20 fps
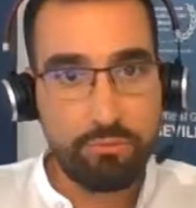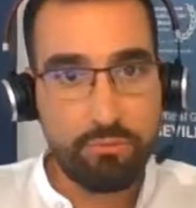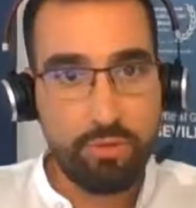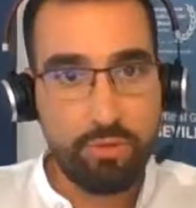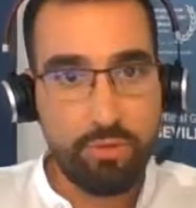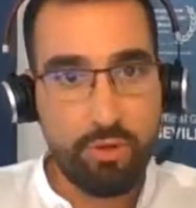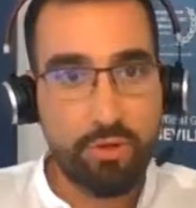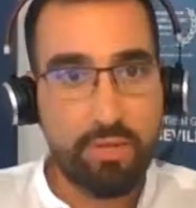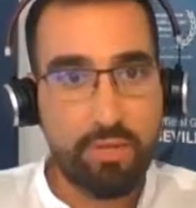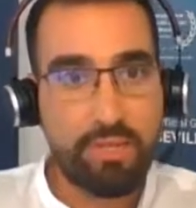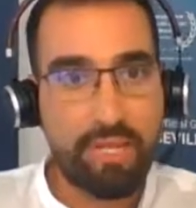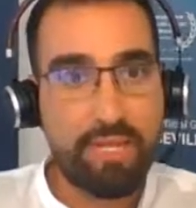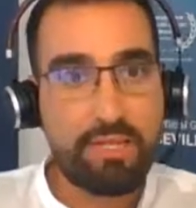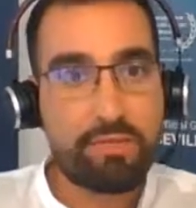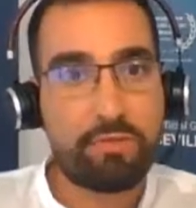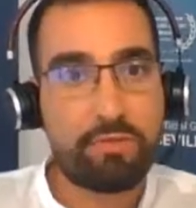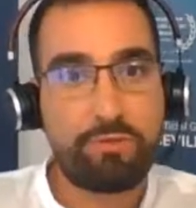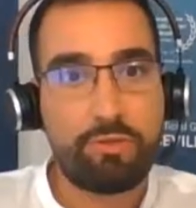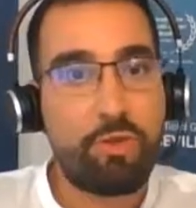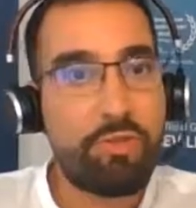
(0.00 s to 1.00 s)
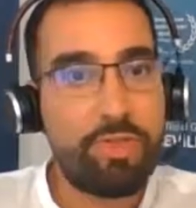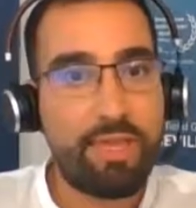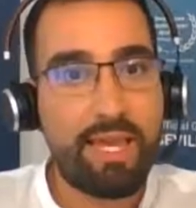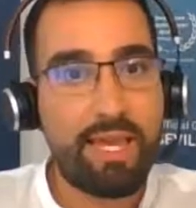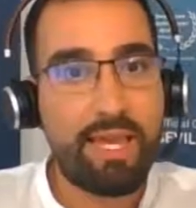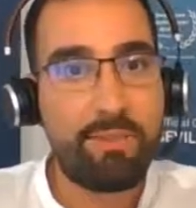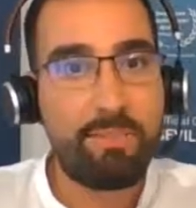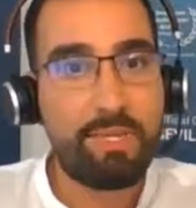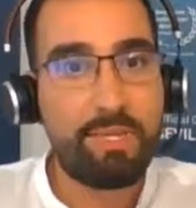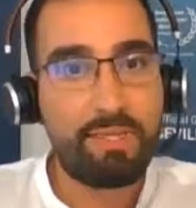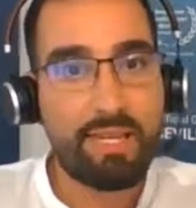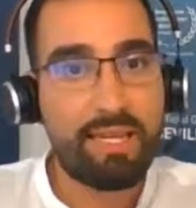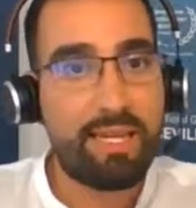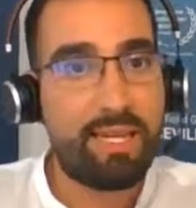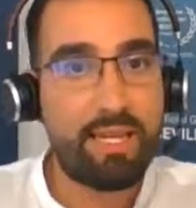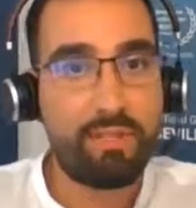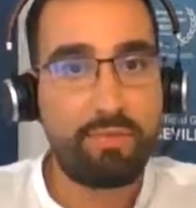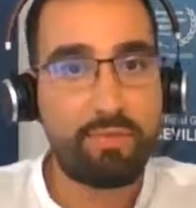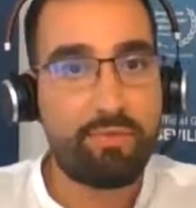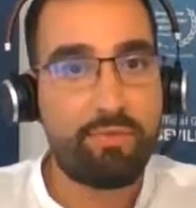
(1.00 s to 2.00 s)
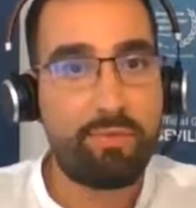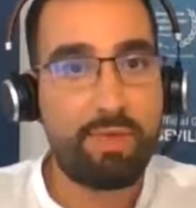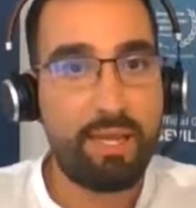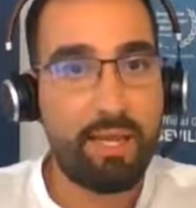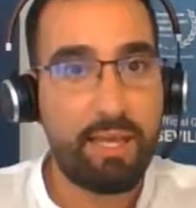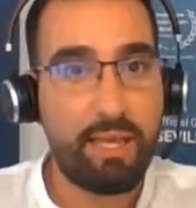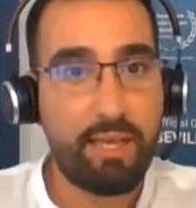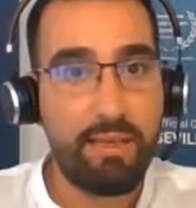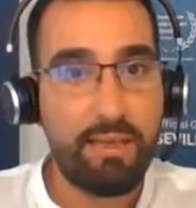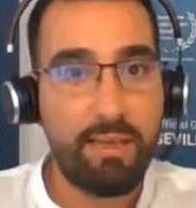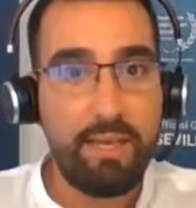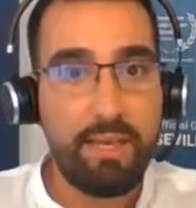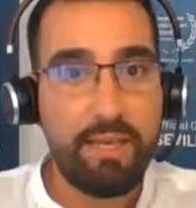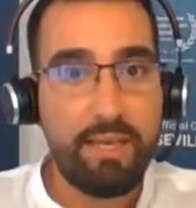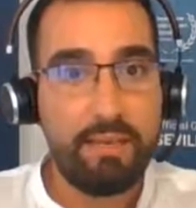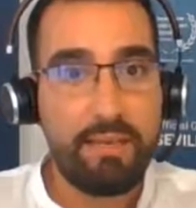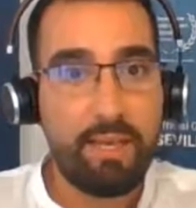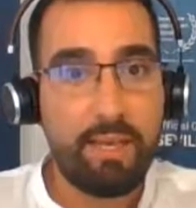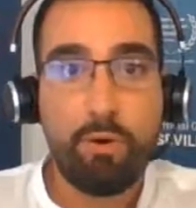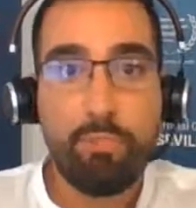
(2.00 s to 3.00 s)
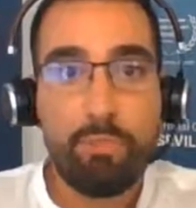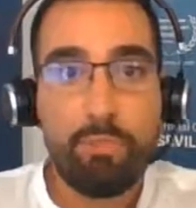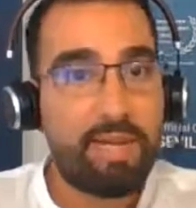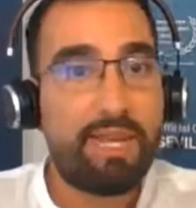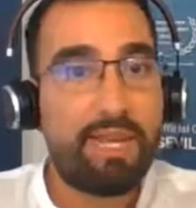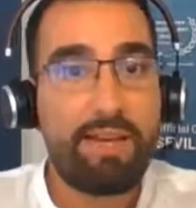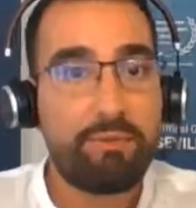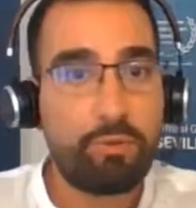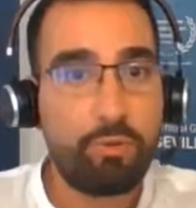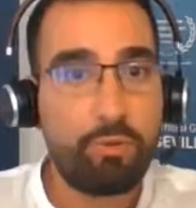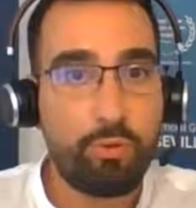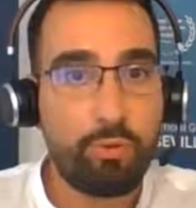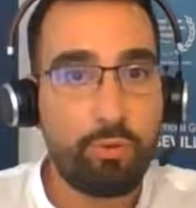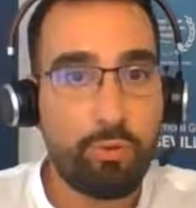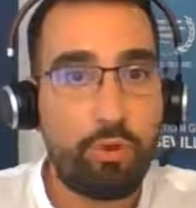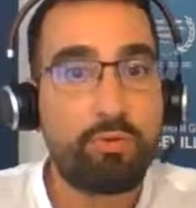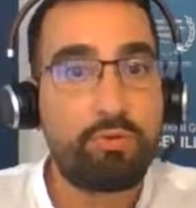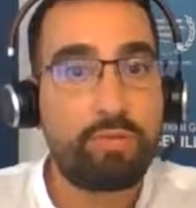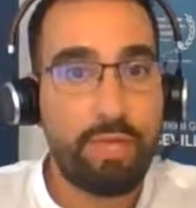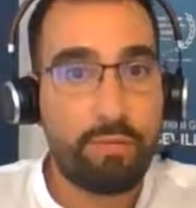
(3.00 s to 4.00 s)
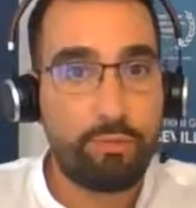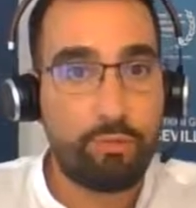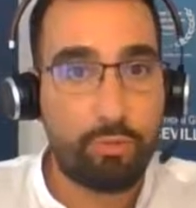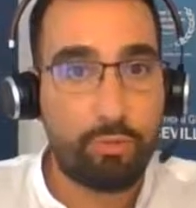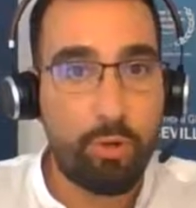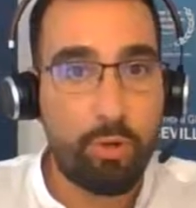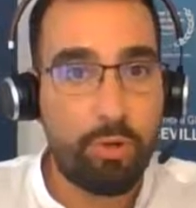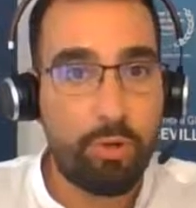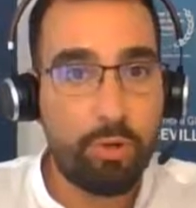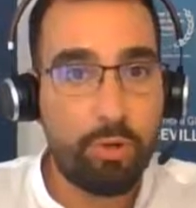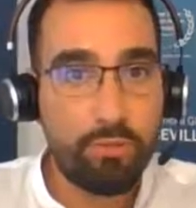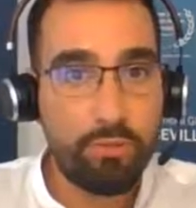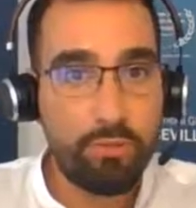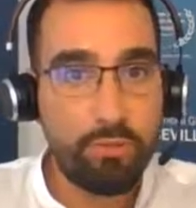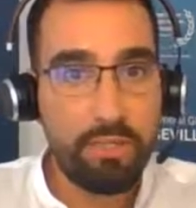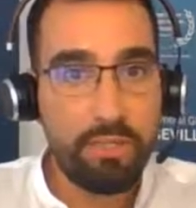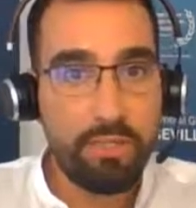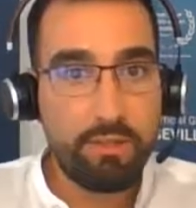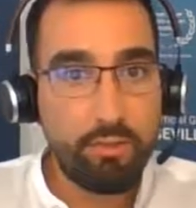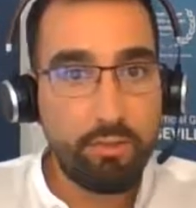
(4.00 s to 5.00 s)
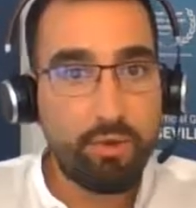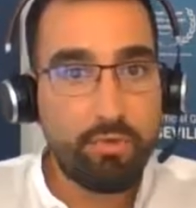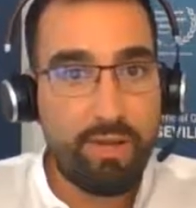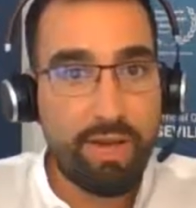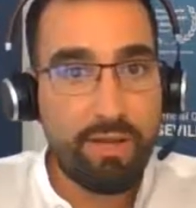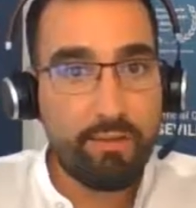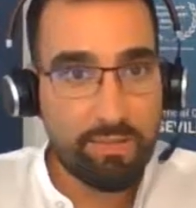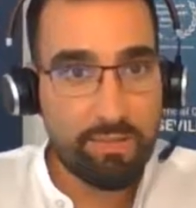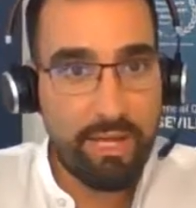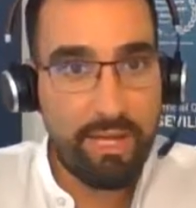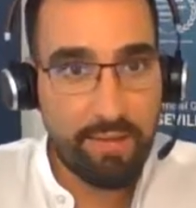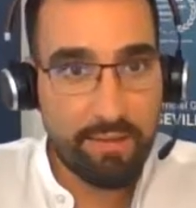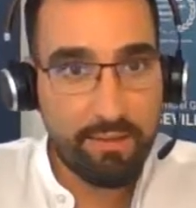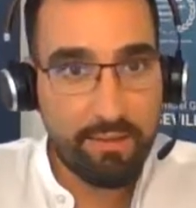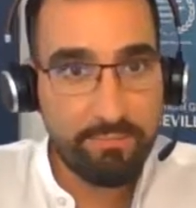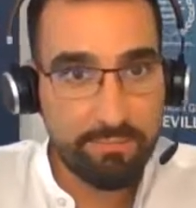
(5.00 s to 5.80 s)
You know, in case of something happens, in case of the company have to close down tomorrow, your funds are